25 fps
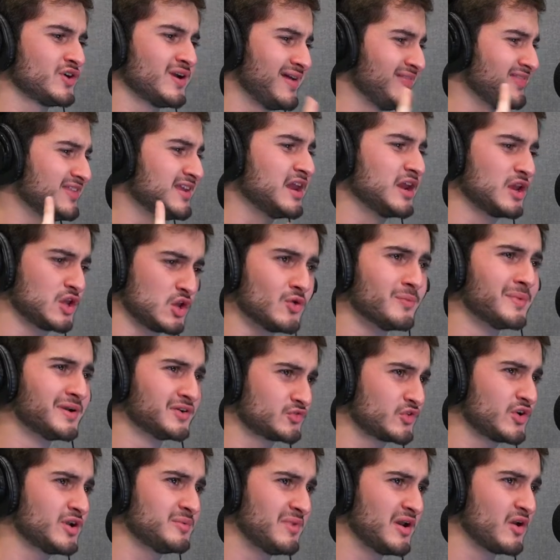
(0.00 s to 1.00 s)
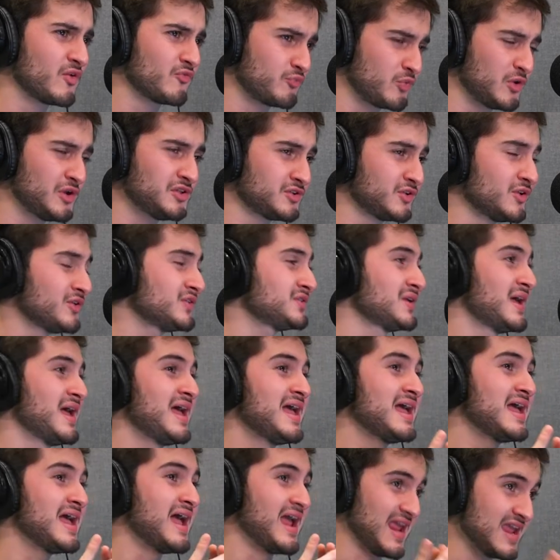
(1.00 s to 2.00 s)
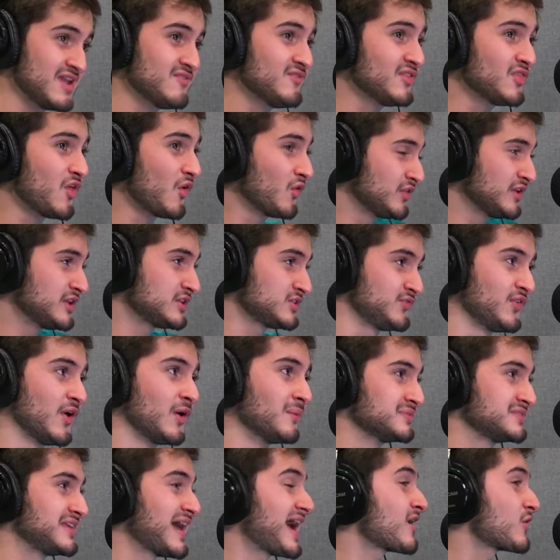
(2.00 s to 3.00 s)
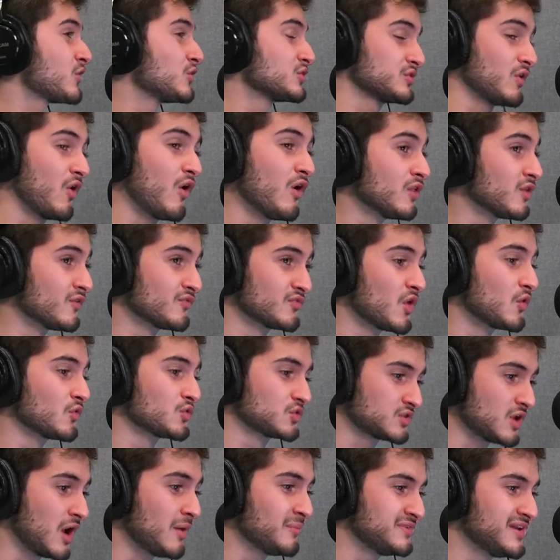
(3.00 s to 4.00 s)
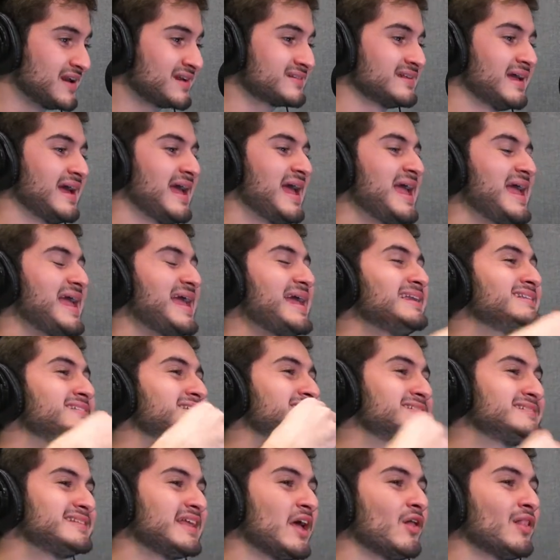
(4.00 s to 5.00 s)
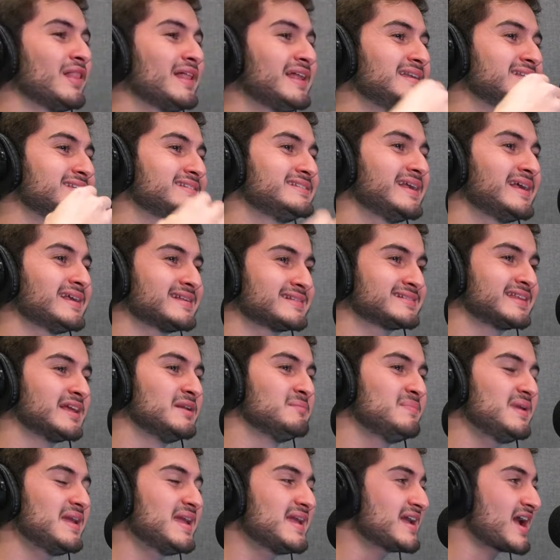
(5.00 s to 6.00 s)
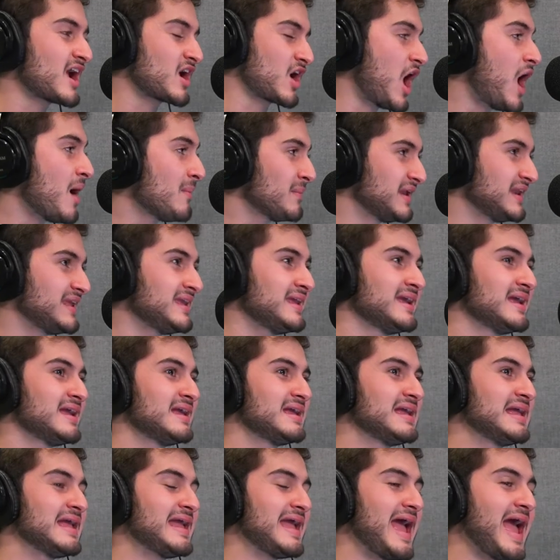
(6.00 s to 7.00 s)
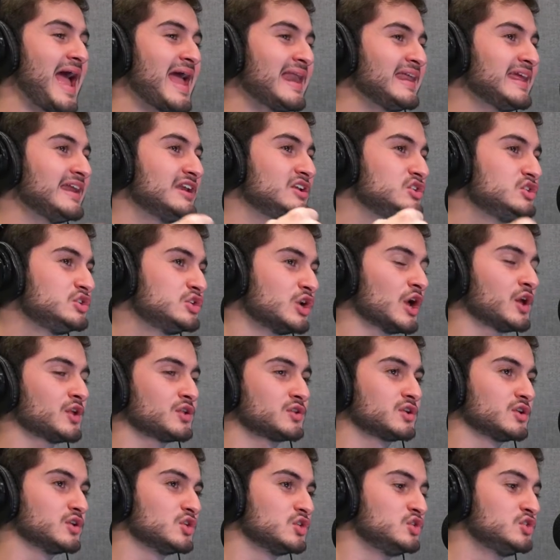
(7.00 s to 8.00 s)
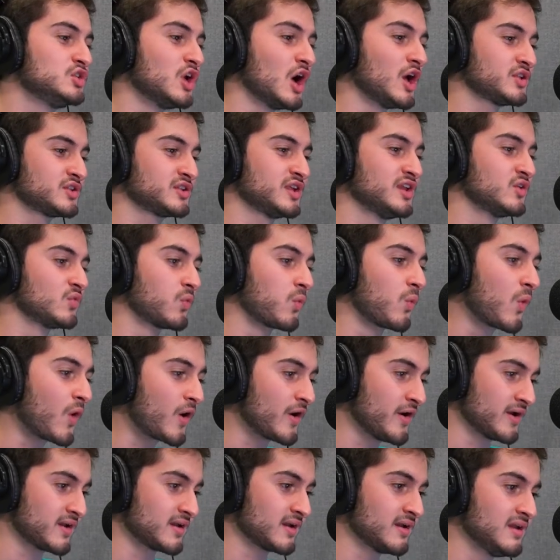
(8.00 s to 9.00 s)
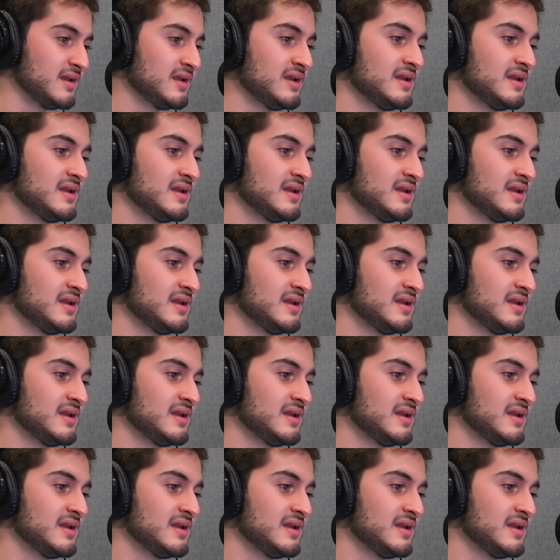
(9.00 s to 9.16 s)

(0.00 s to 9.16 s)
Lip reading: and the inhuman treatment of prisoners, even though this film tackles all of those subjects, it still insists in being a comedy, and it just doesn't work.